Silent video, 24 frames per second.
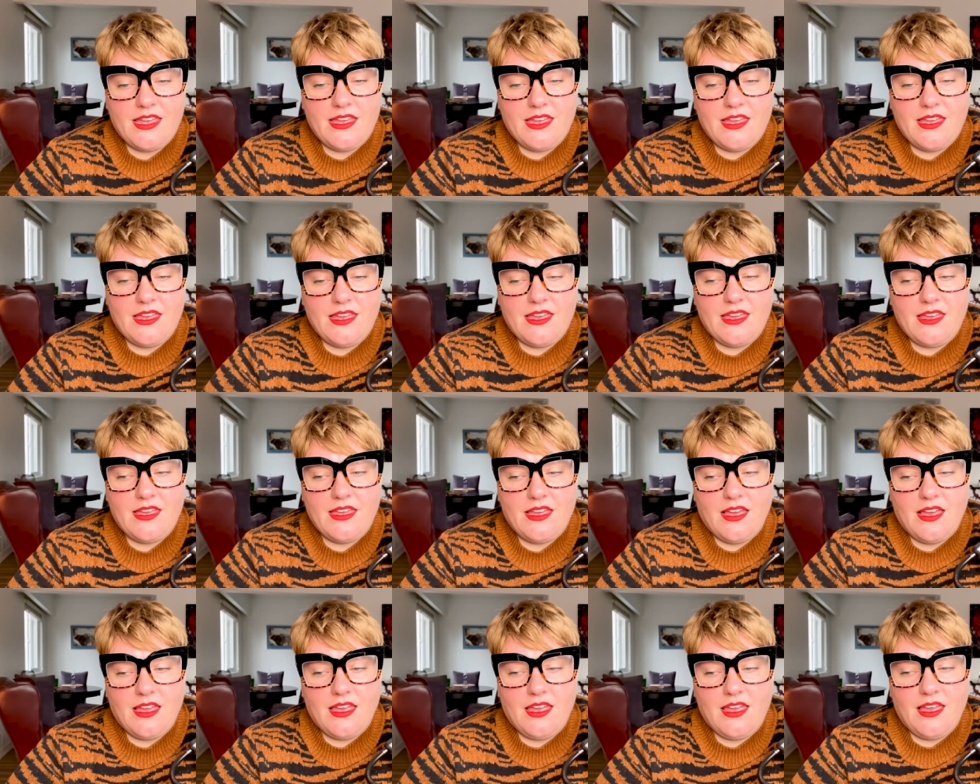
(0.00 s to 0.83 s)

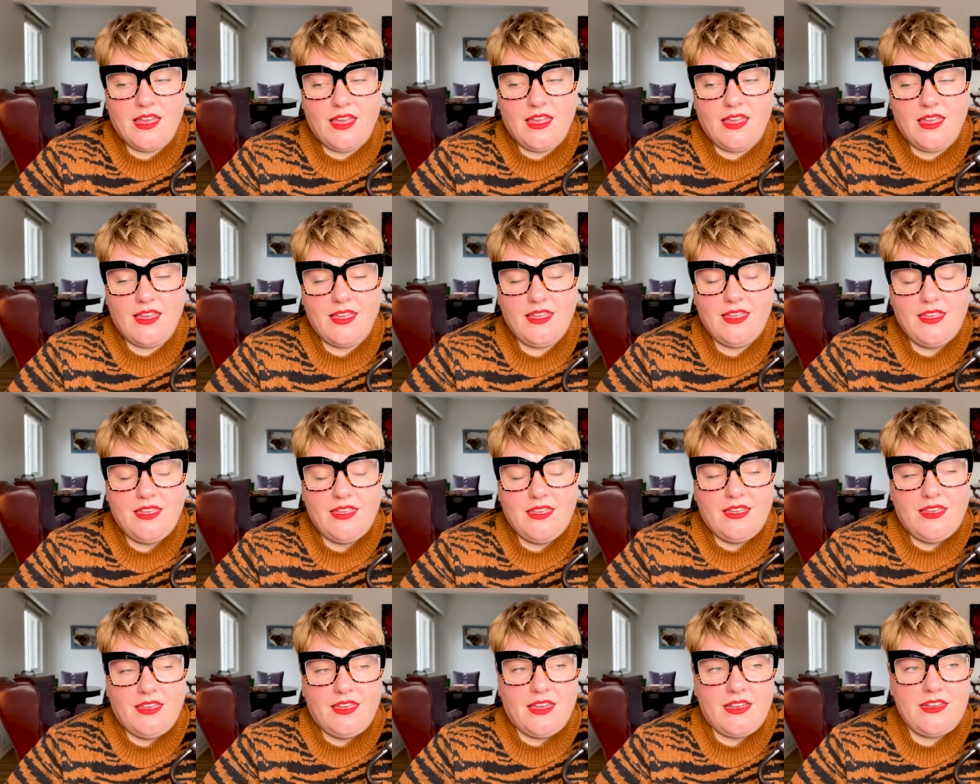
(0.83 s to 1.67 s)
Uh, I, I
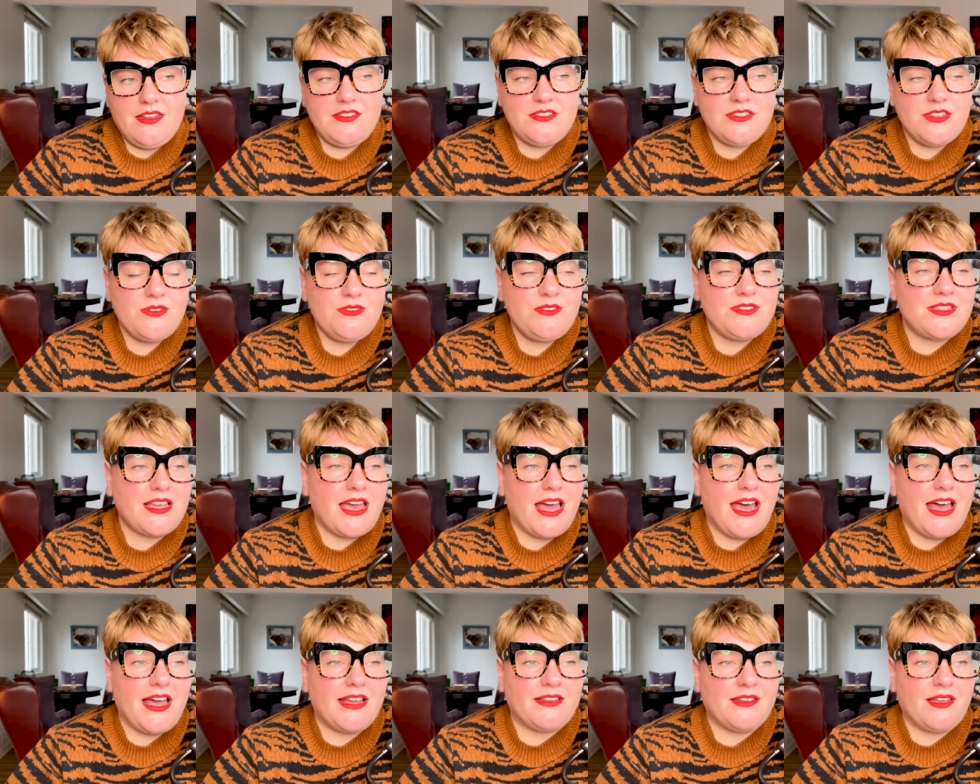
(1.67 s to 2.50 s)
and it's so
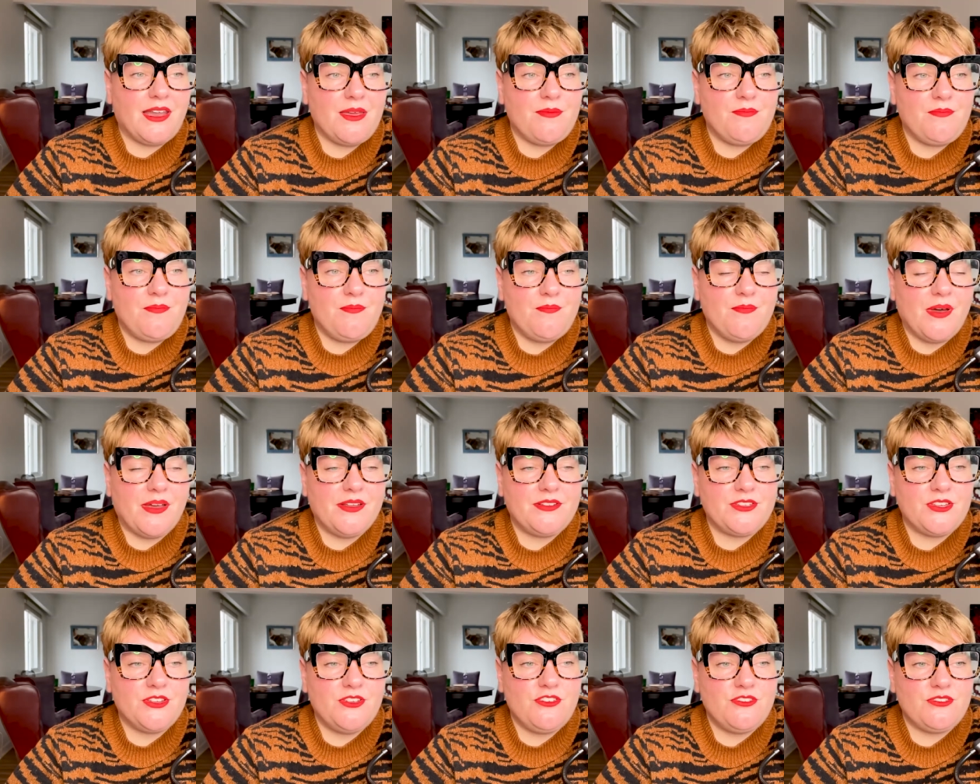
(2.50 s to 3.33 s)
sad. Like my,
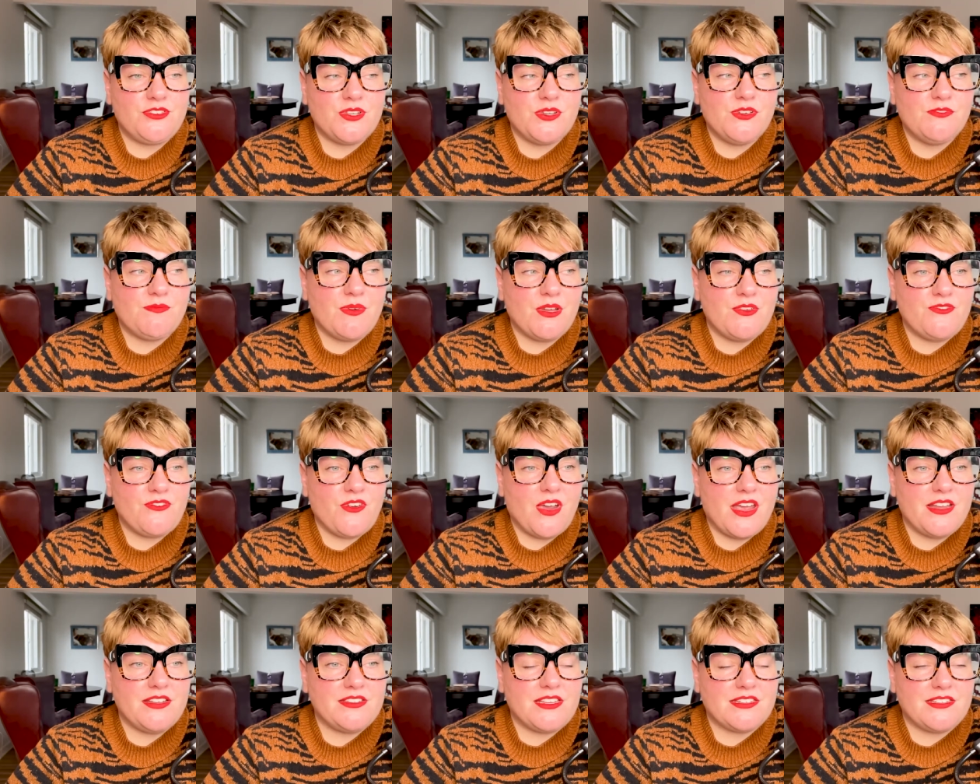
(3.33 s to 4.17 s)
two two of my
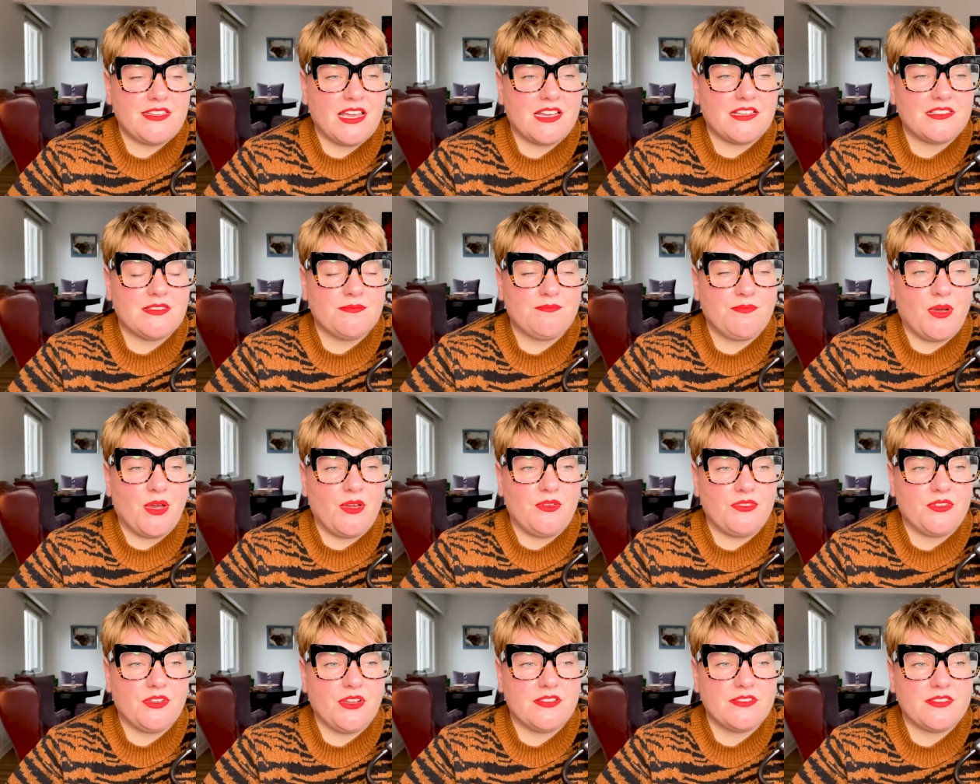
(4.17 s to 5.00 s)
friends, I text them
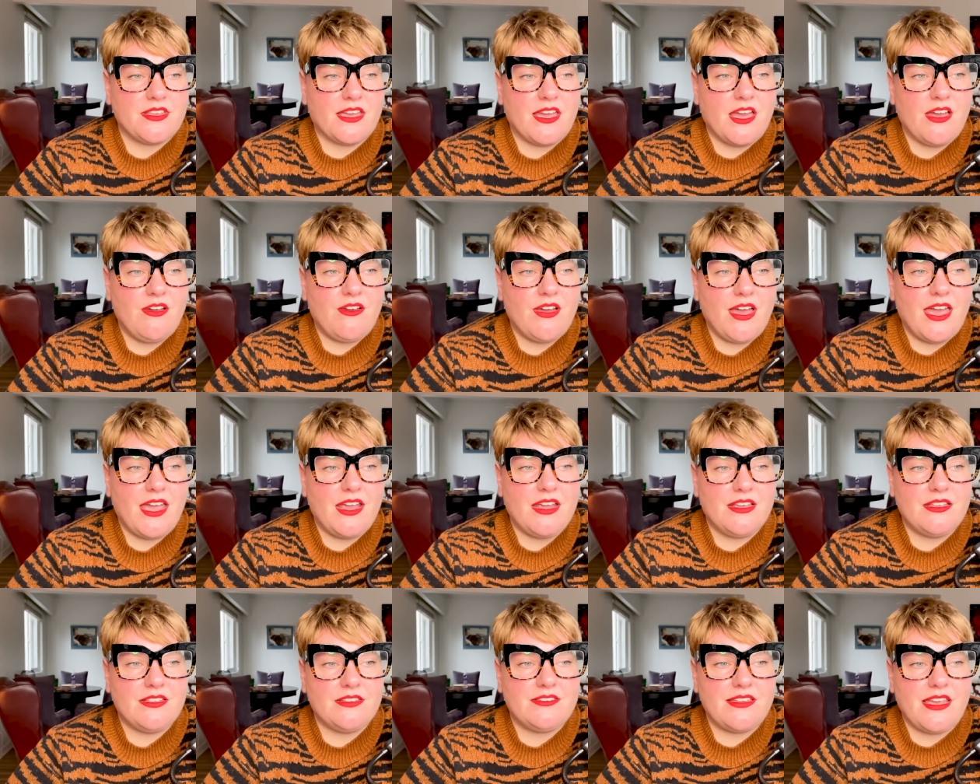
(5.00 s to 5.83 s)
both, and I was like, "Oh,
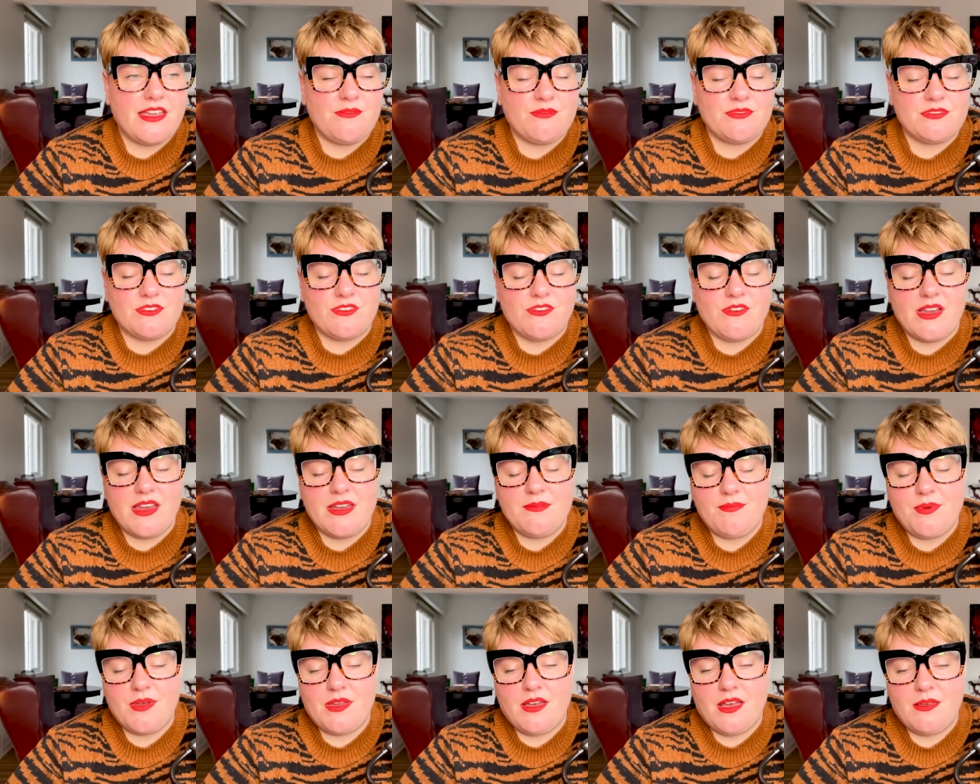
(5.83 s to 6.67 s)
hey, the date wasn't
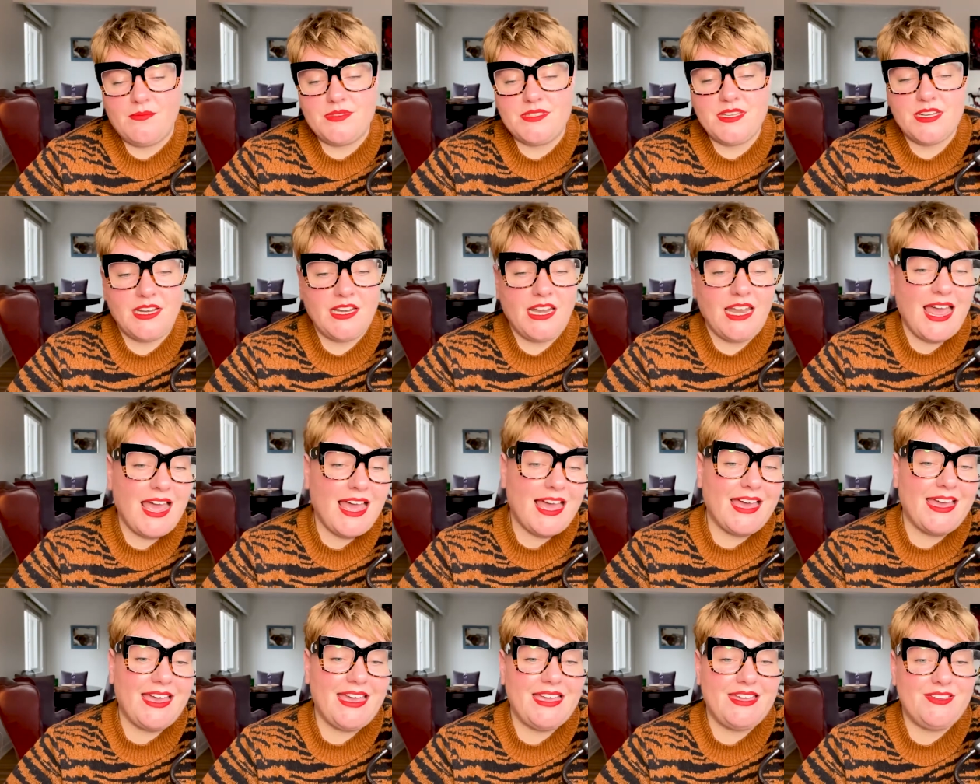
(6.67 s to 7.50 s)
great, but I'm still
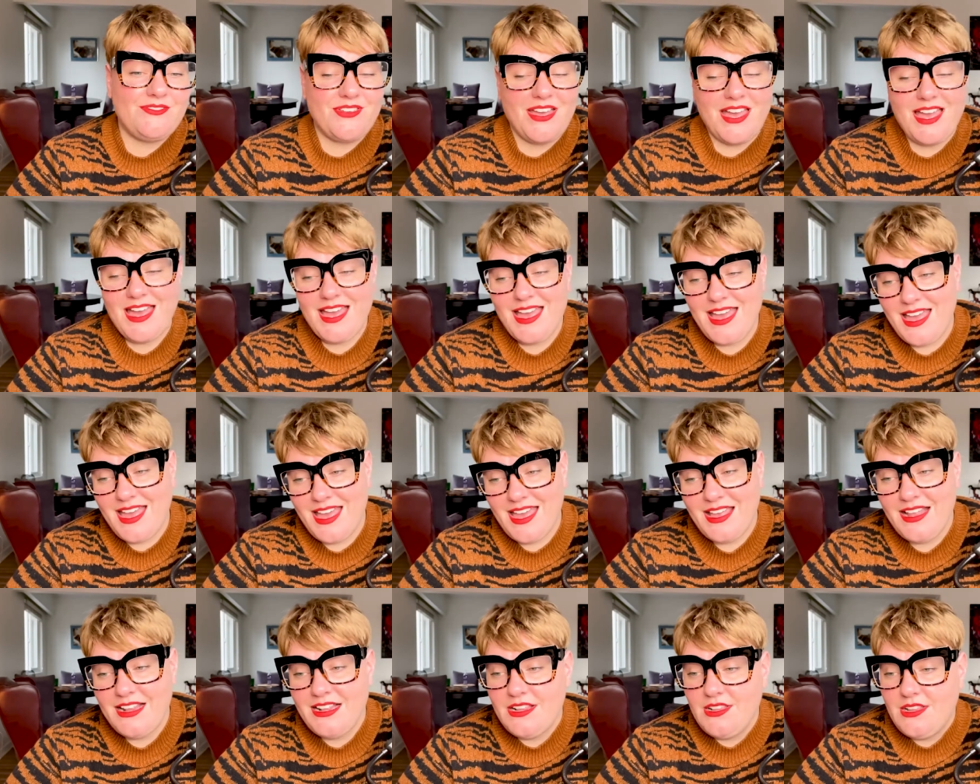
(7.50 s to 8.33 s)
alive."